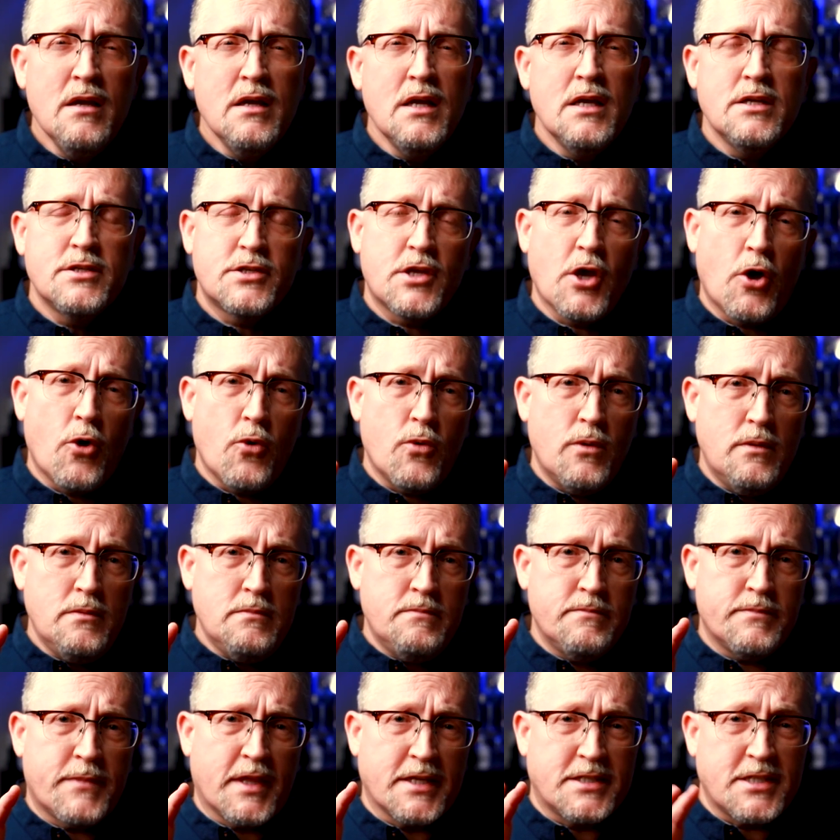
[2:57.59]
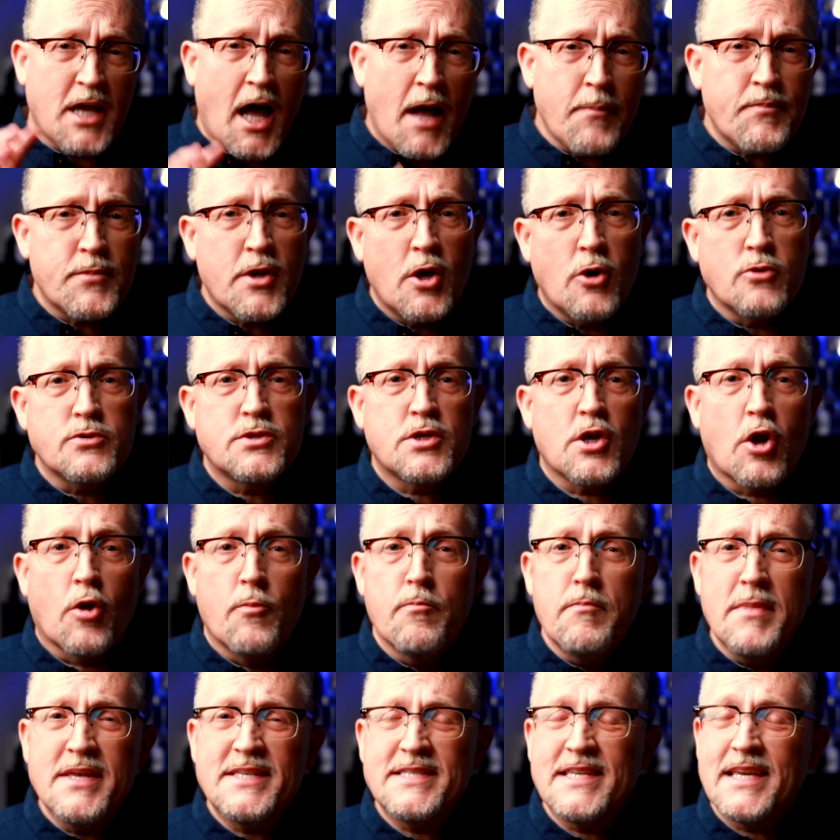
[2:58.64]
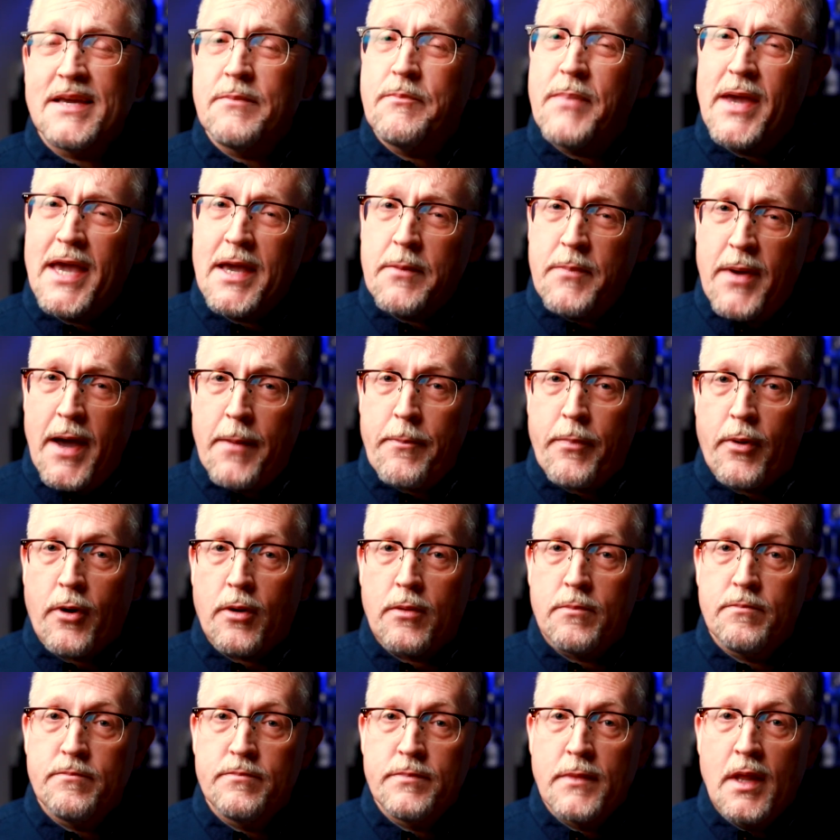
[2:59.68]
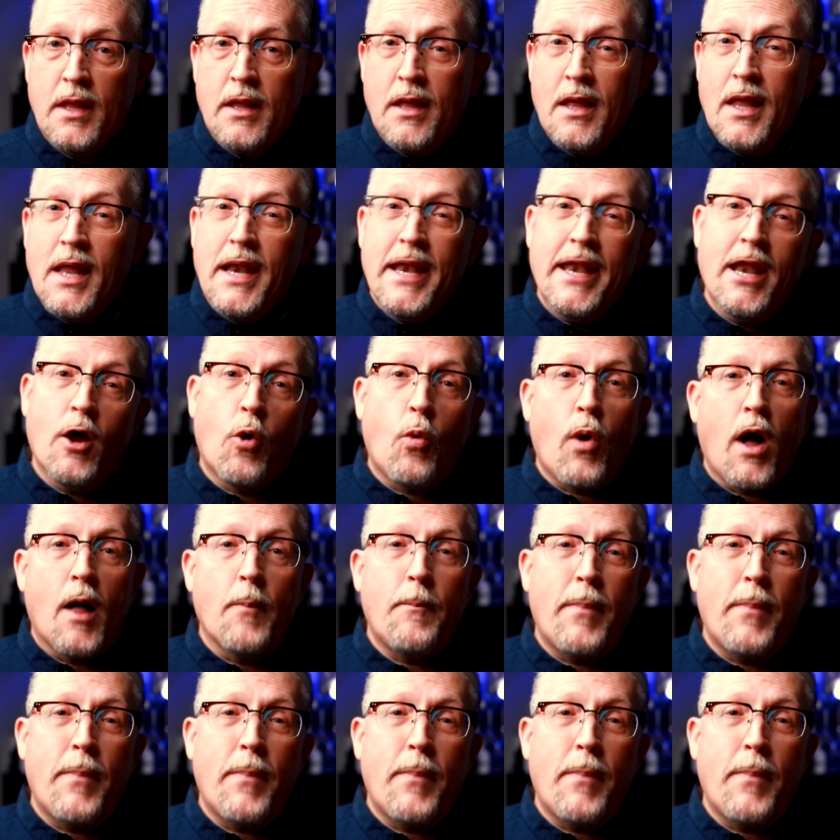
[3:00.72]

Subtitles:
So the top notes are missing pink pepper. Now while